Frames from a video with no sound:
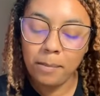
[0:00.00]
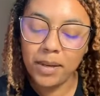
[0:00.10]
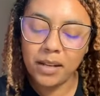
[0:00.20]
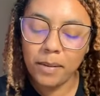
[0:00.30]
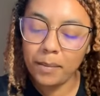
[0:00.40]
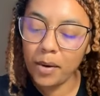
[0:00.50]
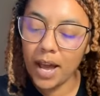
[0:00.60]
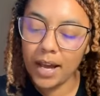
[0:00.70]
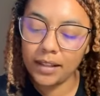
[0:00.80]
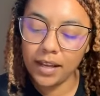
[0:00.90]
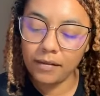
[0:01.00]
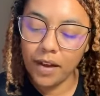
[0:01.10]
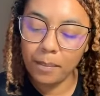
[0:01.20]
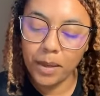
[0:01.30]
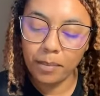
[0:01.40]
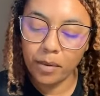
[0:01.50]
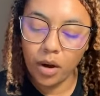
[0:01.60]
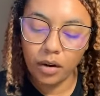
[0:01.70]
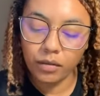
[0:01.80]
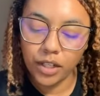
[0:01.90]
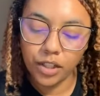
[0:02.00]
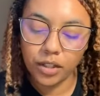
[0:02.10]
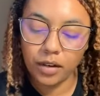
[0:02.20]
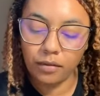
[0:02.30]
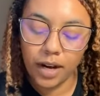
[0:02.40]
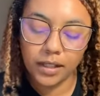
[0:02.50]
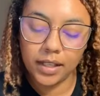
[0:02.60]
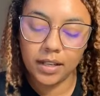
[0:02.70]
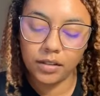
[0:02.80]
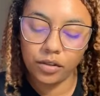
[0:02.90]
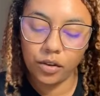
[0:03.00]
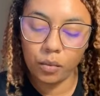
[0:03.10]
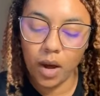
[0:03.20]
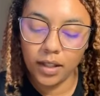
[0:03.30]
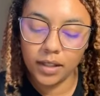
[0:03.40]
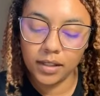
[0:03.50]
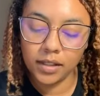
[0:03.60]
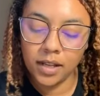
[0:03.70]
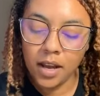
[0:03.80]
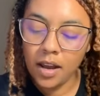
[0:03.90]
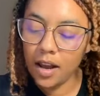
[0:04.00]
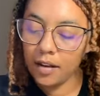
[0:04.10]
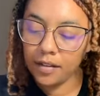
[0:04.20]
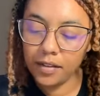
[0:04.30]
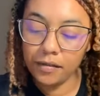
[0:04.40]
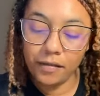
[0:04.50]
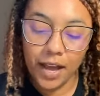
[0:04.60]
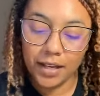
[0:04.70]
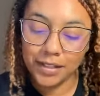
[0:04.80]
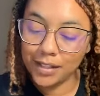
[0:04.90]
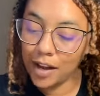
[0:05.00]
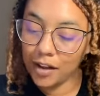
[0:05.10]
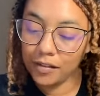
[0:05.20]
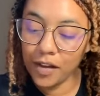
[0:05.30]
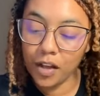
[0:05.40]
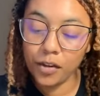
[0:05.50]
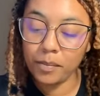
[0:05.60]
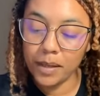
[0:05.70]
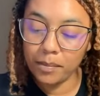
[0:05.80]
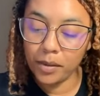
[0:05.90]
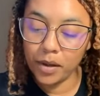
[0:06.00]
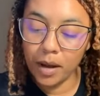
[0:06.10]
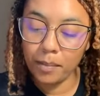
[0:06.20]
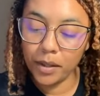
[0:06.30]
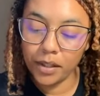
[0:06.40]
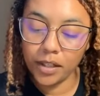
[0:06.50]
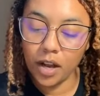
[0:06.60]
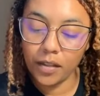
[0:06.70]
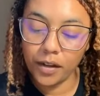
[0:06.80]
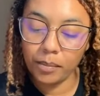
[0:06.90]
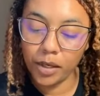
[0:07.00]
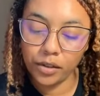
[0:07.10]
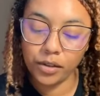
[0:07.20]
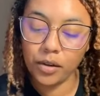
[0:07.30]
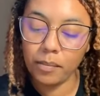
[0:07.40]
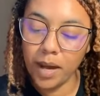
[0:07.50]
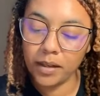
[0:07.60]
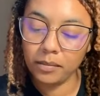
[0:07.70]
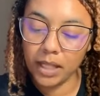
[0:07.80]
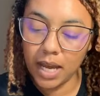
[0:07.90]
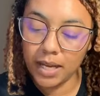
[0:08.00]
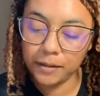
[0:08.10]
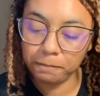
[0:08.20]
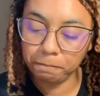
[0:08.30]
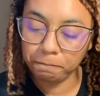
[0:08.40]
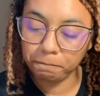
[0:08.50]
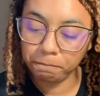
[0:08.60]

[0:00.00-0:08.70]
Many people act like fat people are reaching directly into their wallets, the fat of other people a burden on their personal bottom line.